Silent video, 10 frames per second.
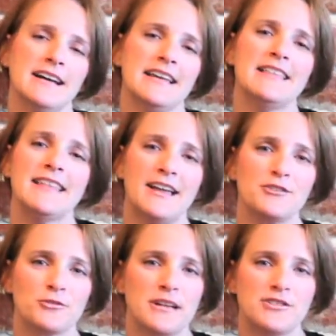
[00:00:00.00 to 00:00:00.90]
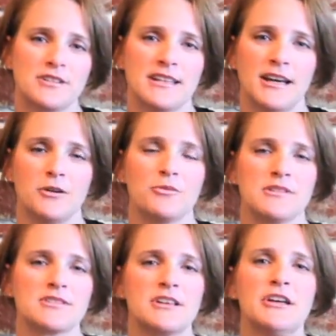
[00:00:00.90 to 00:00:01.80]
In that duration, I
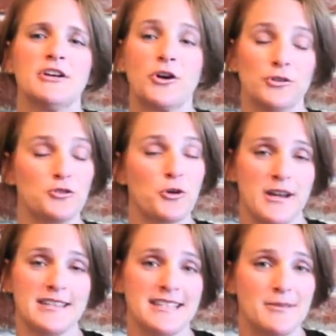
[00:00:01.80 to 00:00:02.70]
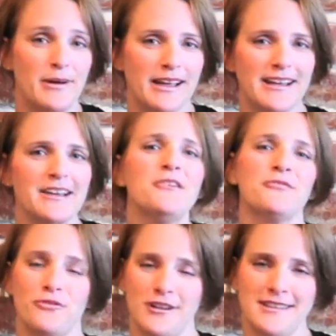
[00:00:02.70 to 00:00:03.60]
was called crazy by
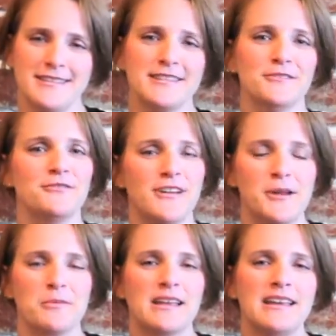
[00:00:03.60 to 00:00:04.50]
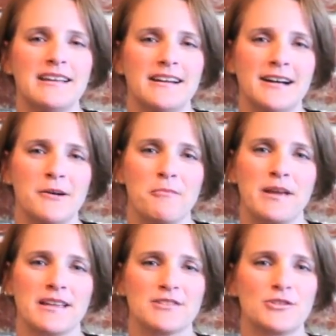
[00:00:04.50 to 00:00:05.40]
friends and family,
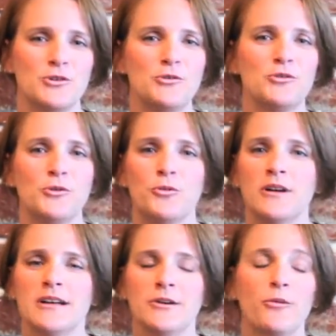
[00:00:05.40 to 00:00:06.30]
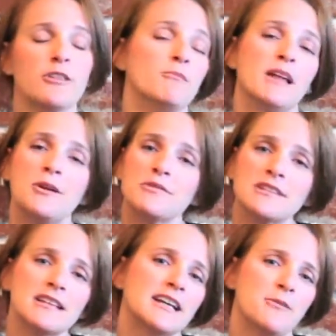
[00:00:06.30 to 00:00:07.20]
because who knew where the money was
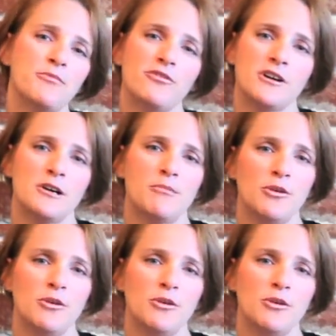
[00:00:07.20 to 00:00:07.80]
going to come from?